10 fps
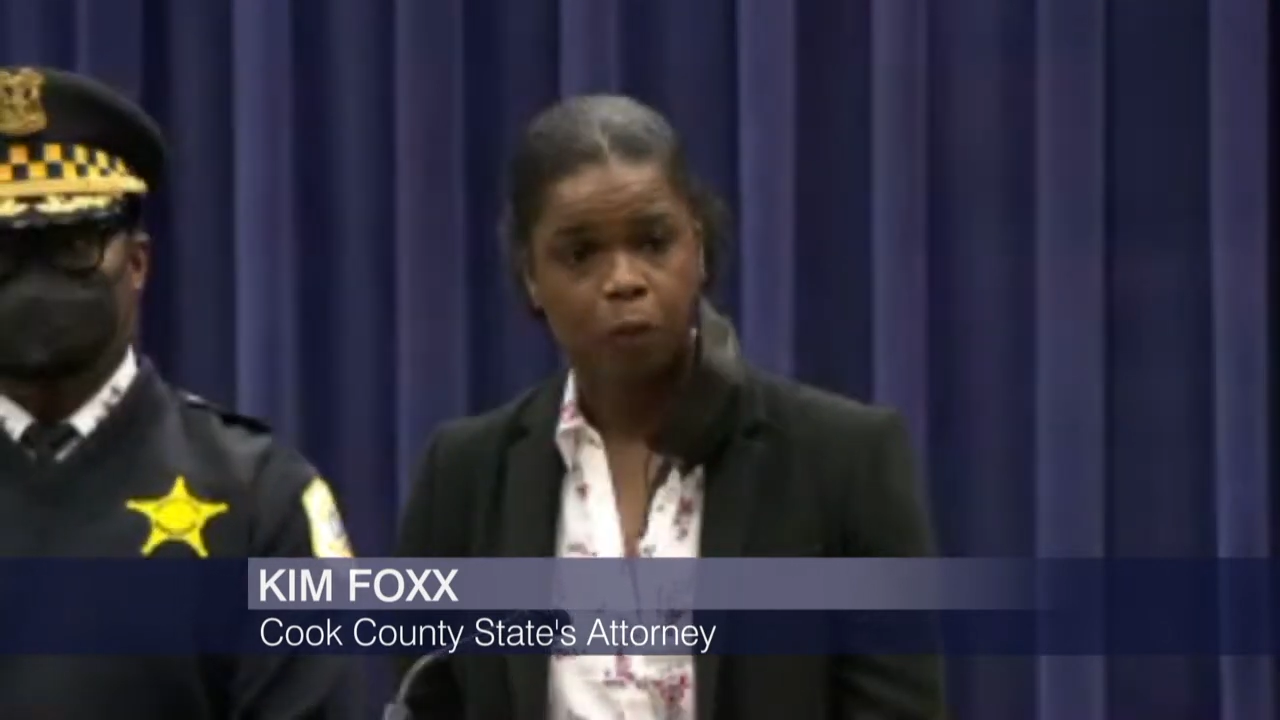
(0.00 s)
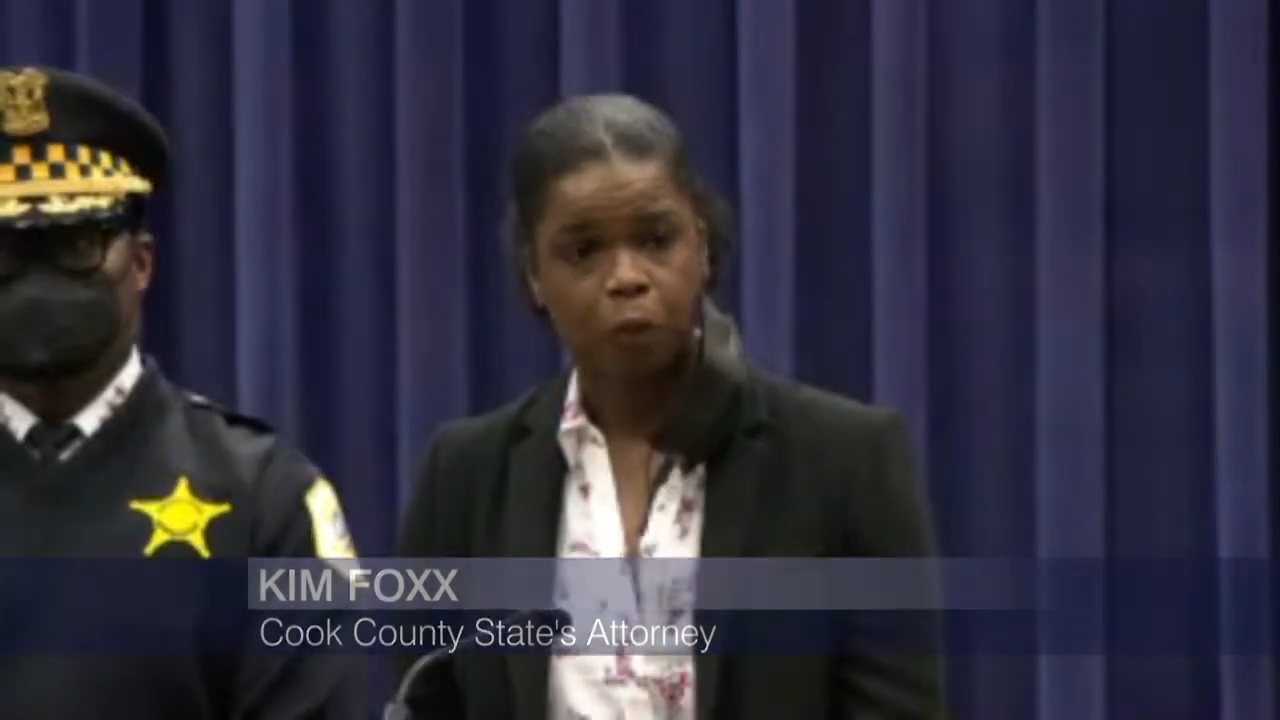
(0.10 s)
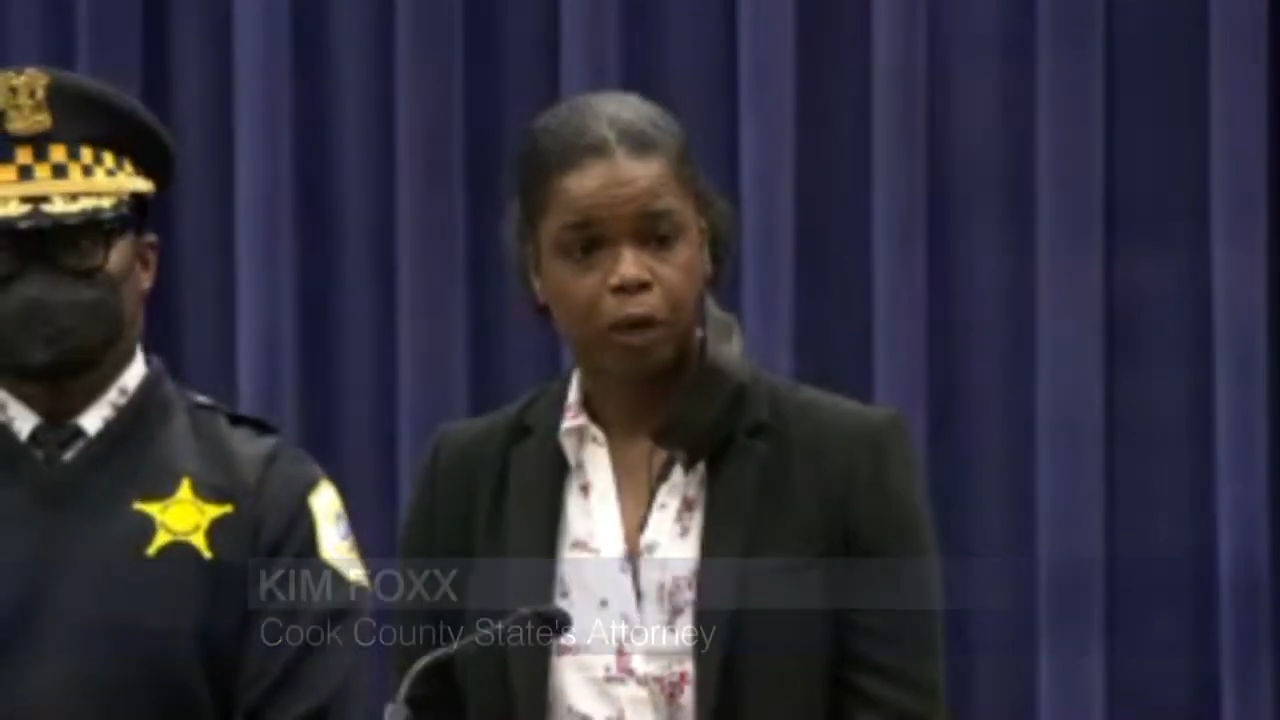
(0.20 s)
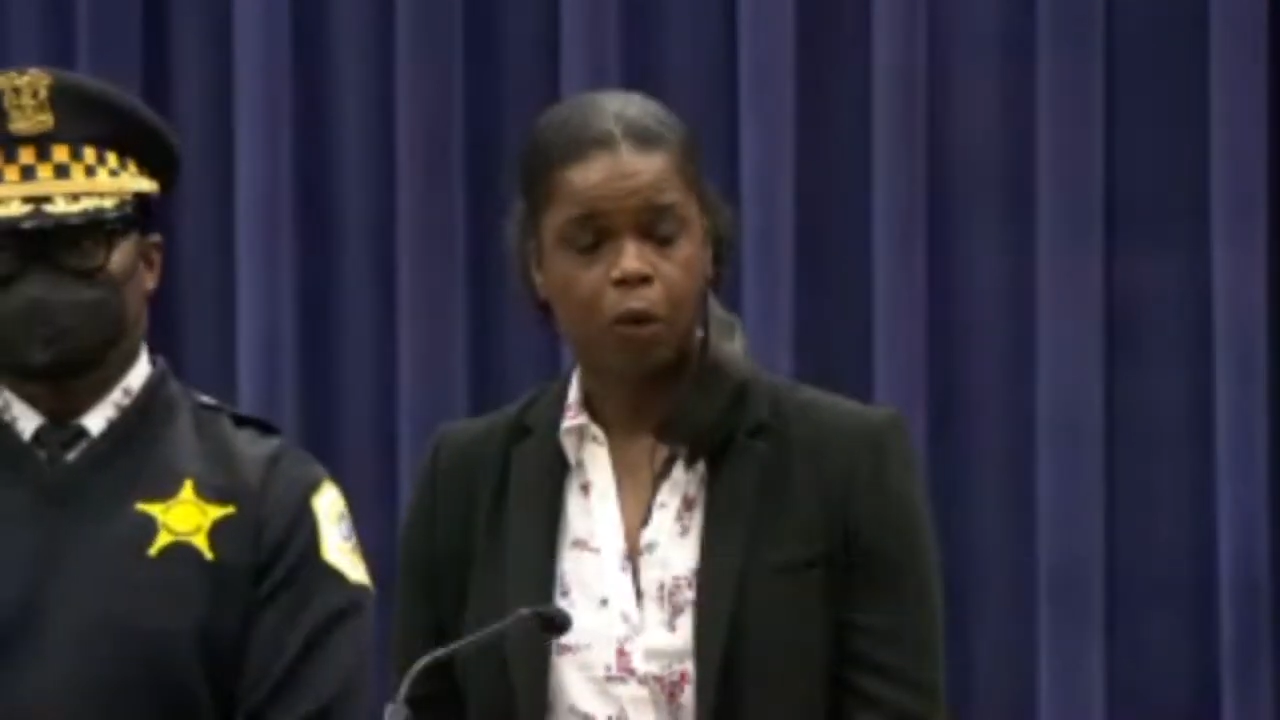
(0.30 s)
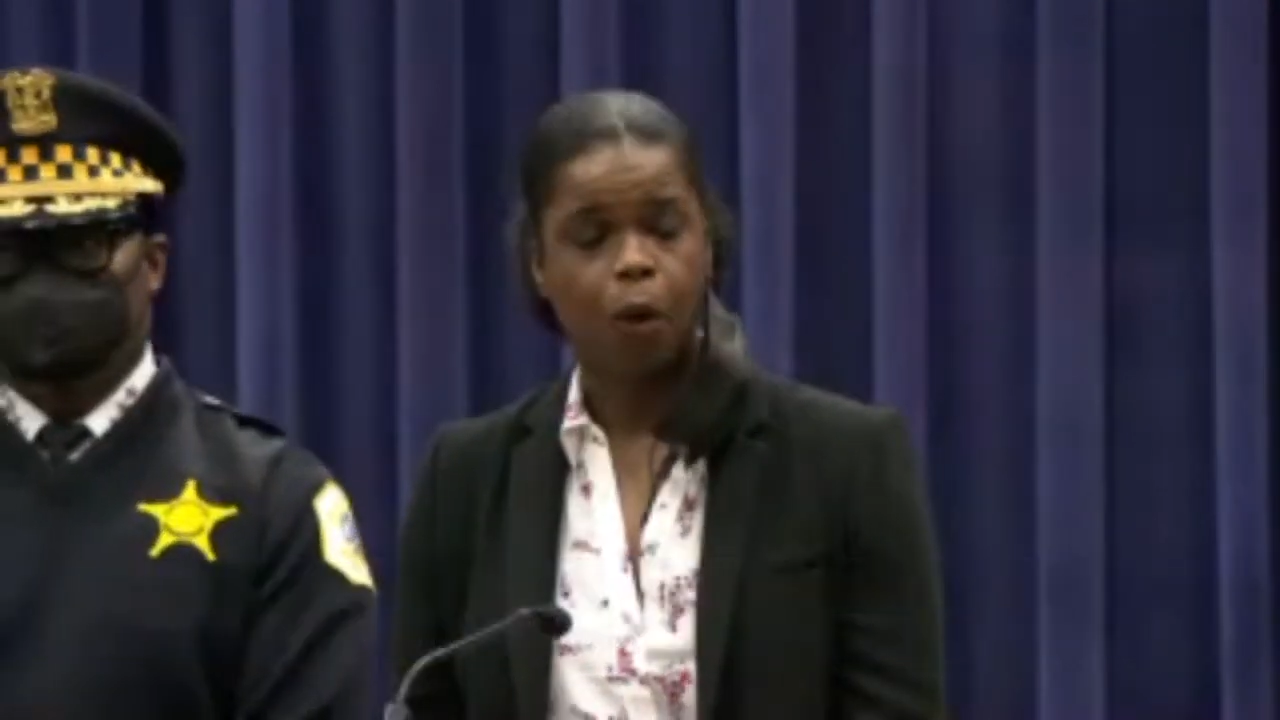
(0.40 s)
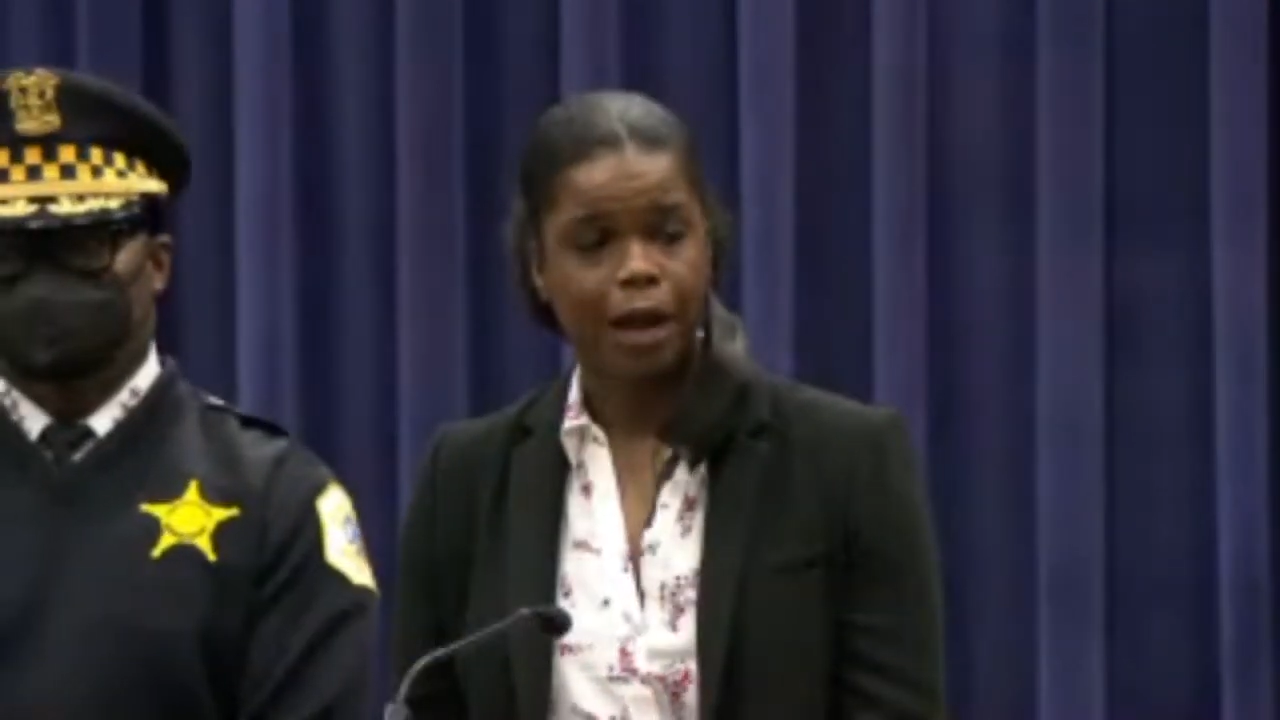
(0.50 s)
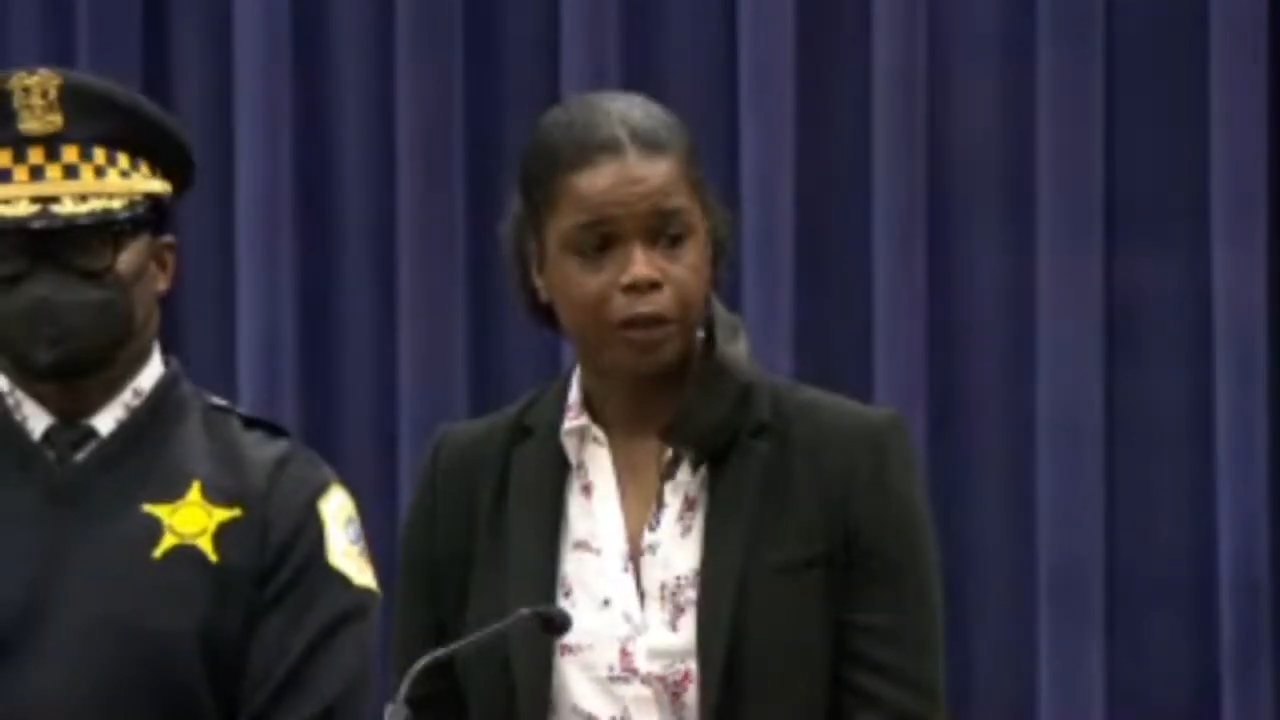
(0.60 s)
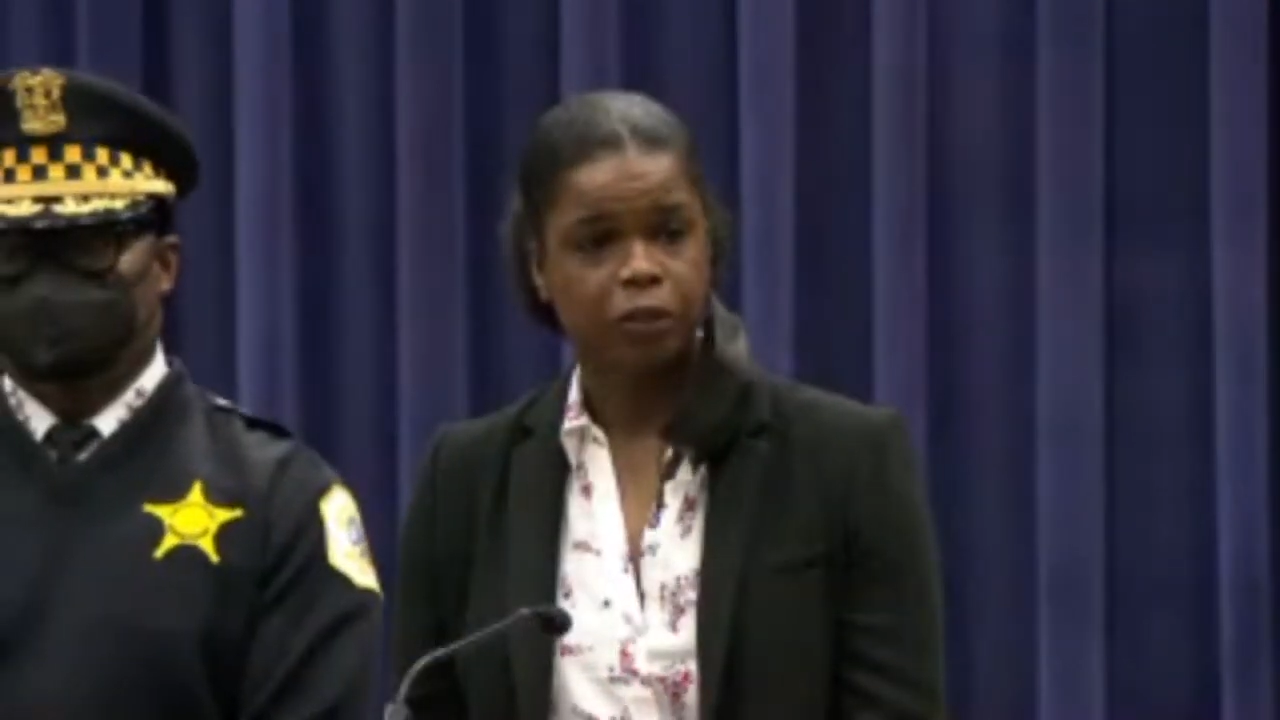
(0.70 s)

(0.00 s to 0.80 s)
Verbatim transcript: requires